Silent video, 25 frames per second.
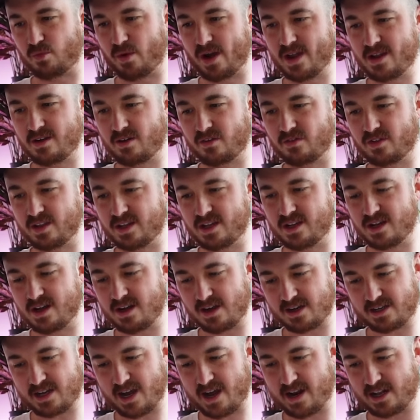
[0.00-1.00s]
weight on
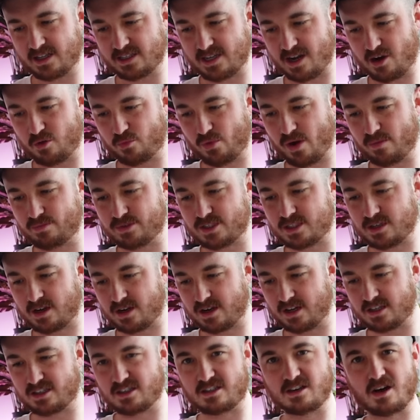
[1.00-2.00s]
the Cannondale
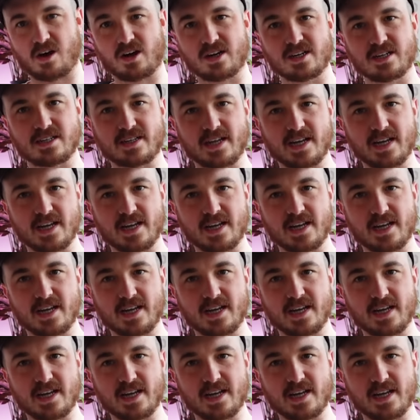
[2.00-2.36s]
website is 9